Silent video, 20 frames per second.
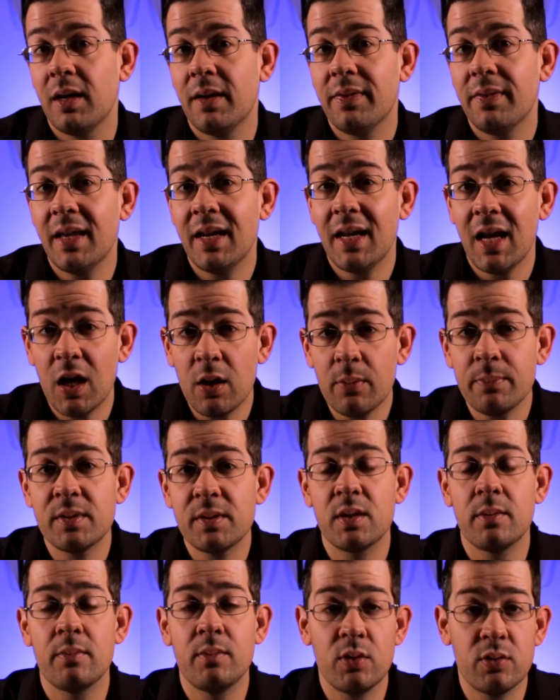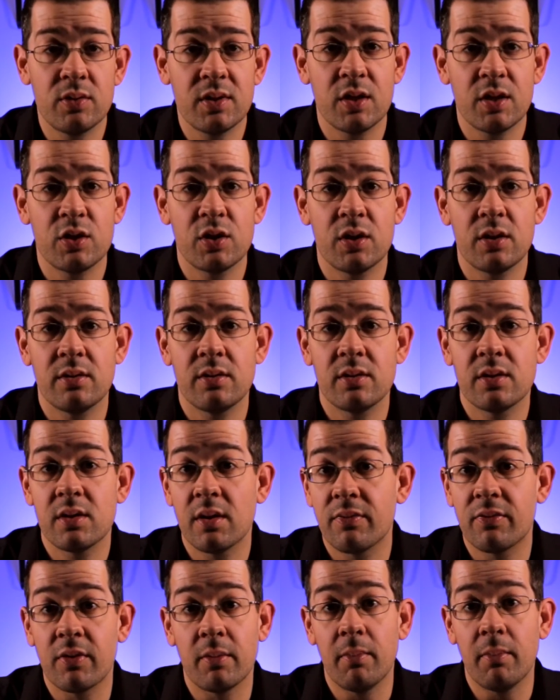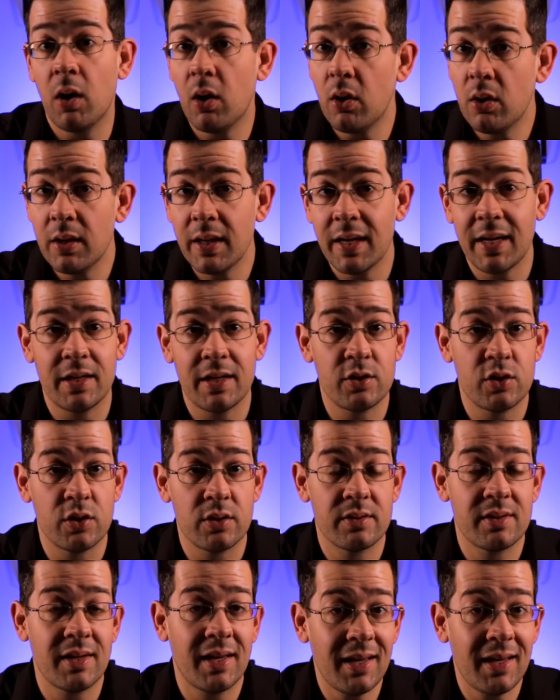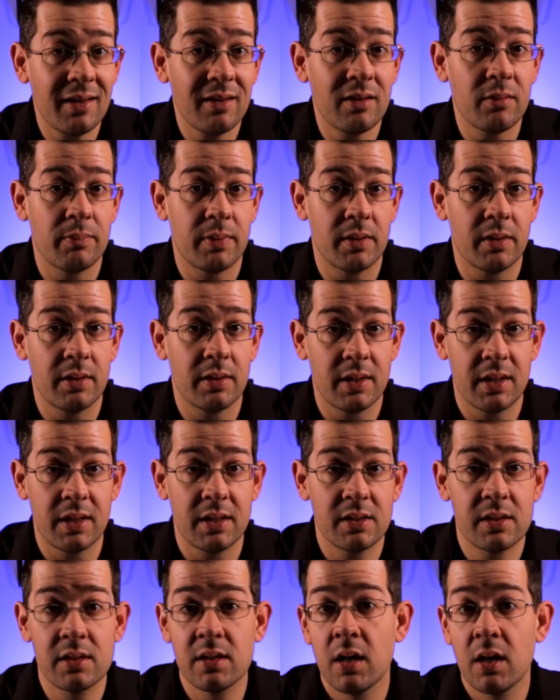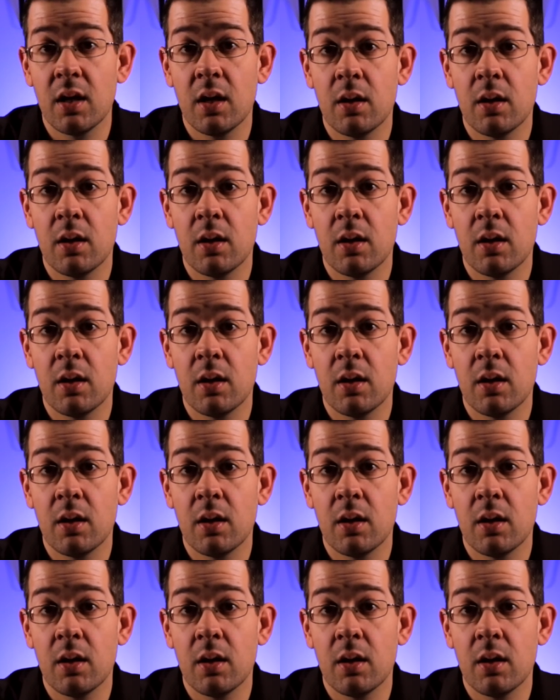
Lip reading: that helps musicians from all ages and abilities